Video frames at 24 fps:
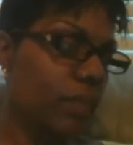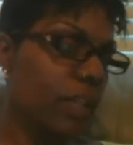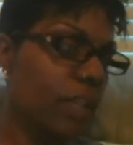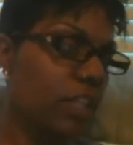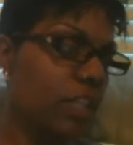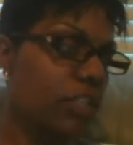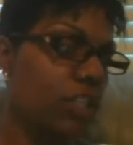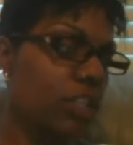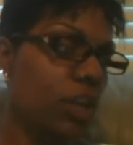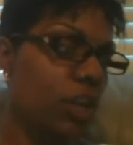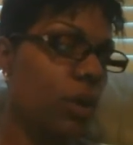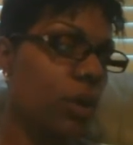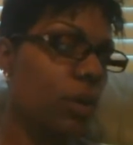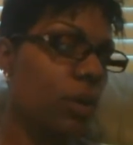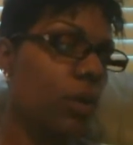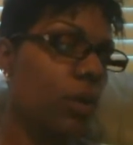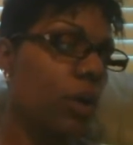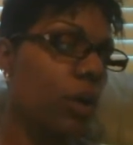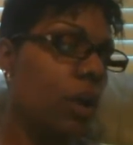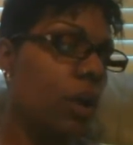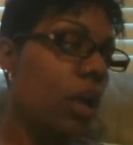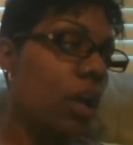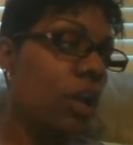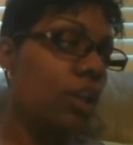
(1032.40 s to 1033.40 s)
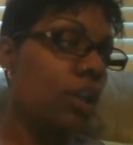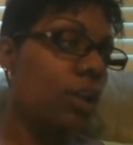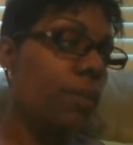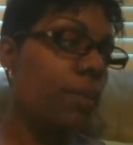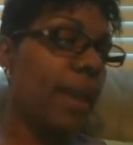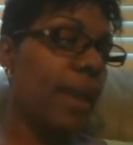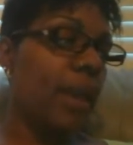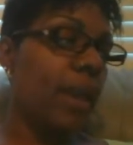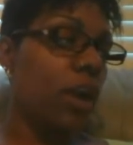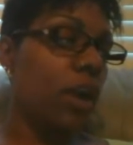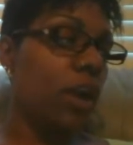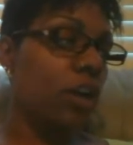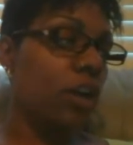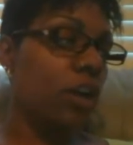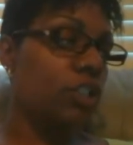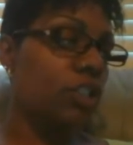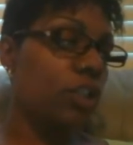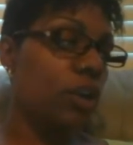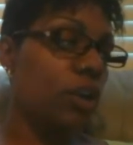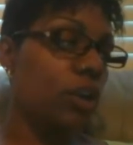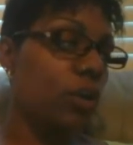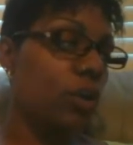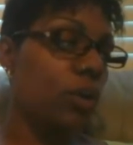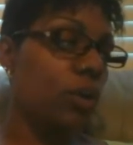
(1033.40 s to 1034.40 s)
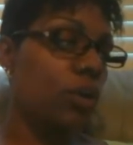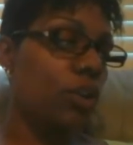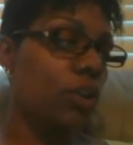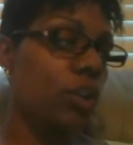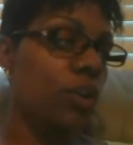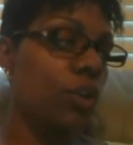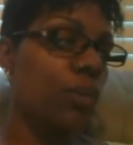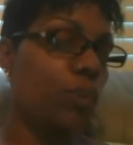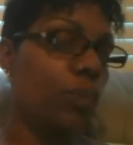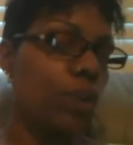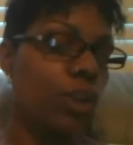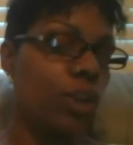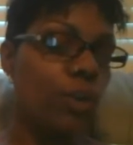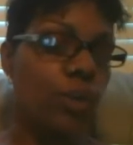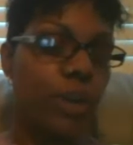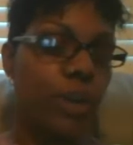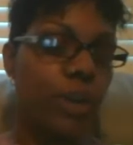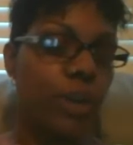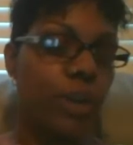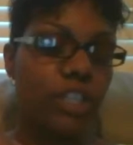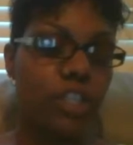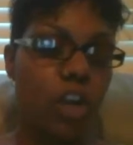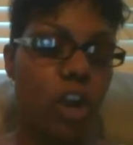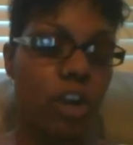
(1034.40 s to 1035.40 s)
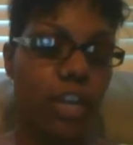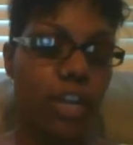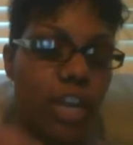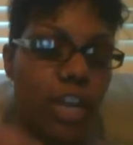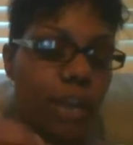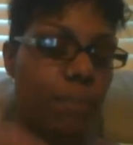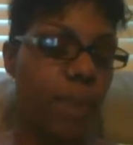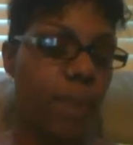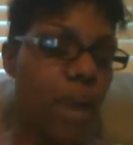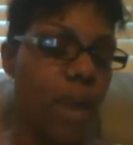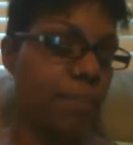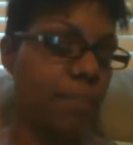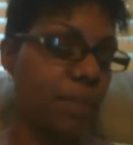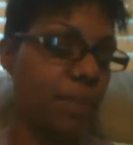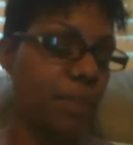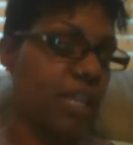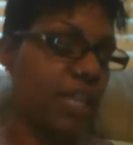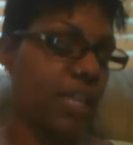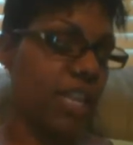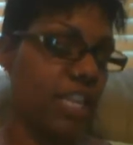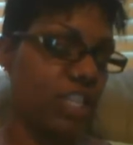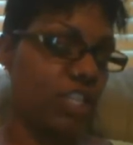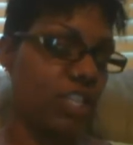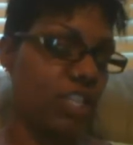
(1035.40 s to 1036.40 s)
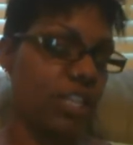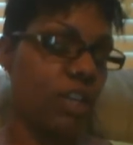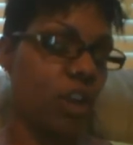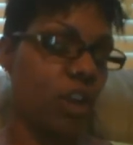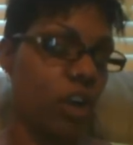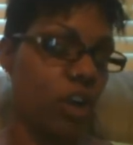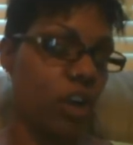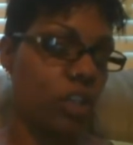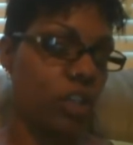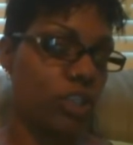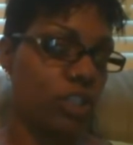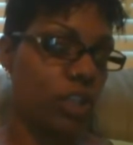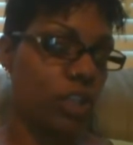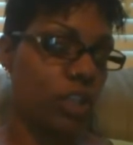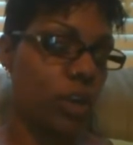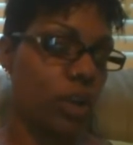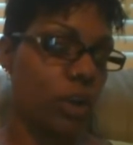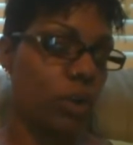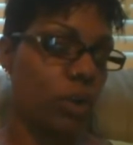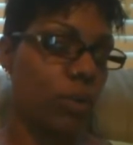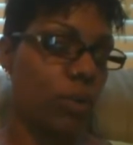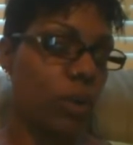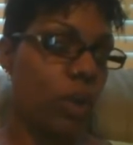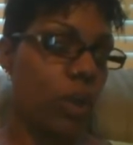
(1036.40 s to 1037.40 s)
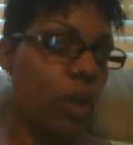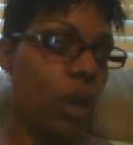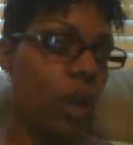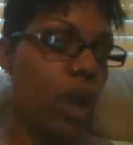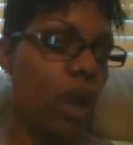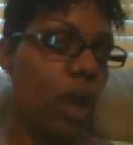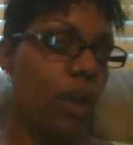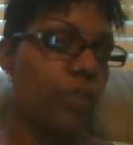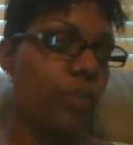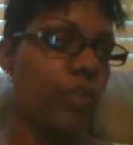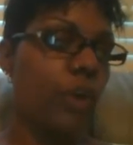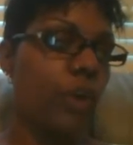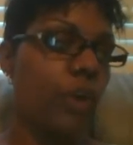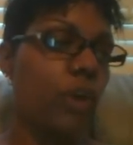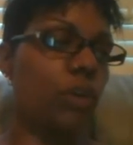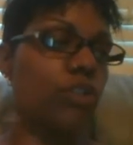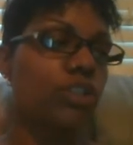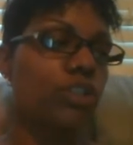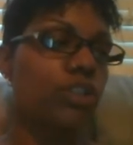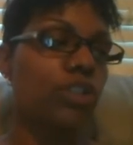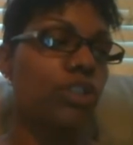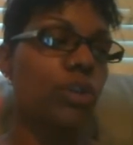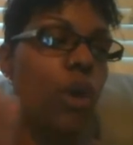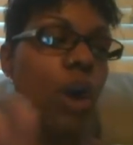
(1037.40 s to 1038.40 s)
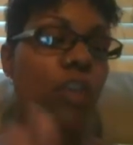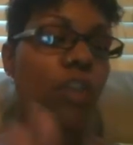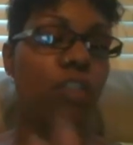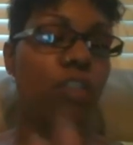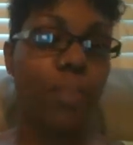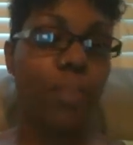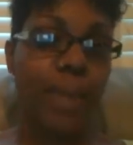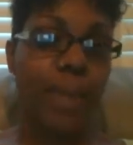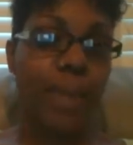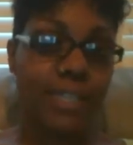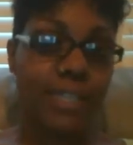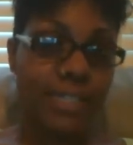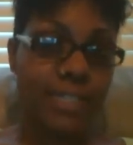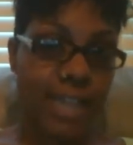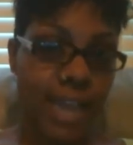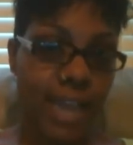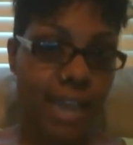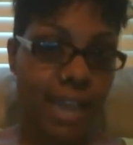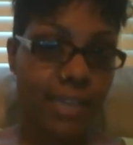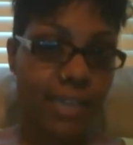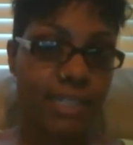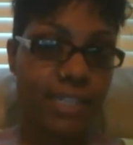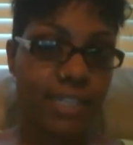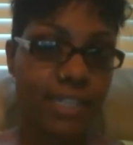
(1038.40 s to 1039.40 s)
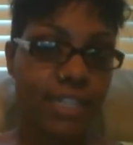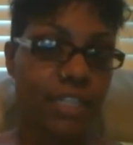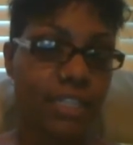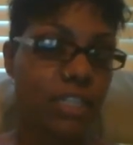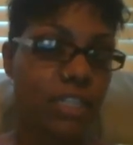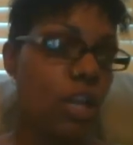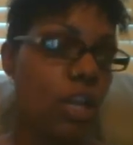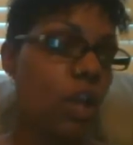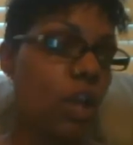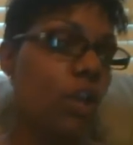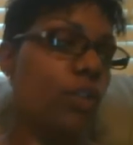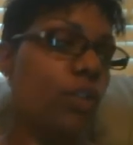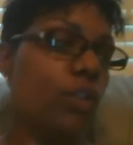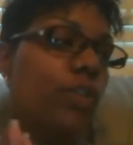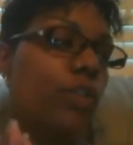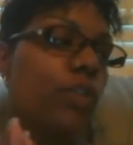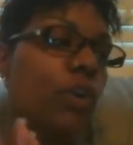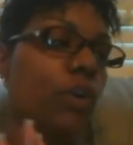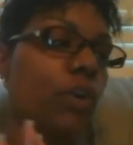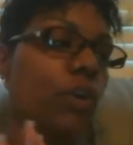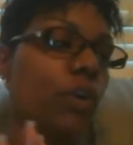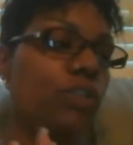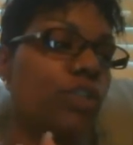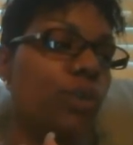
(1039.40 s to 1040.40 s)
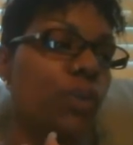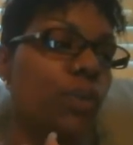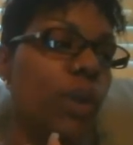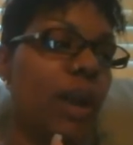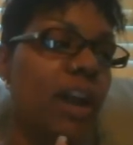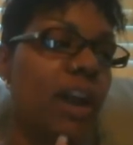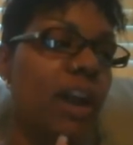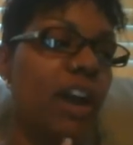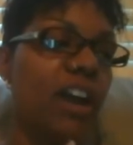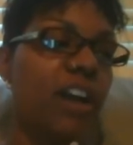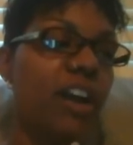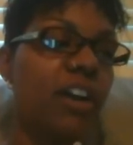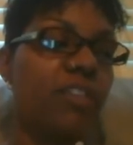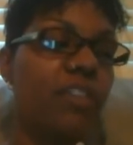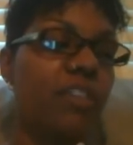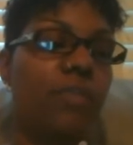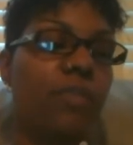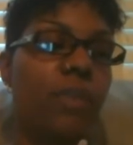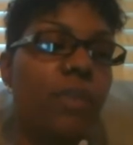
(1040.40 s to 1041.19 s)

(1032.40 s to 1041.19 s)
So you may also, you want to target a population also. Those who overpay taxes, those who have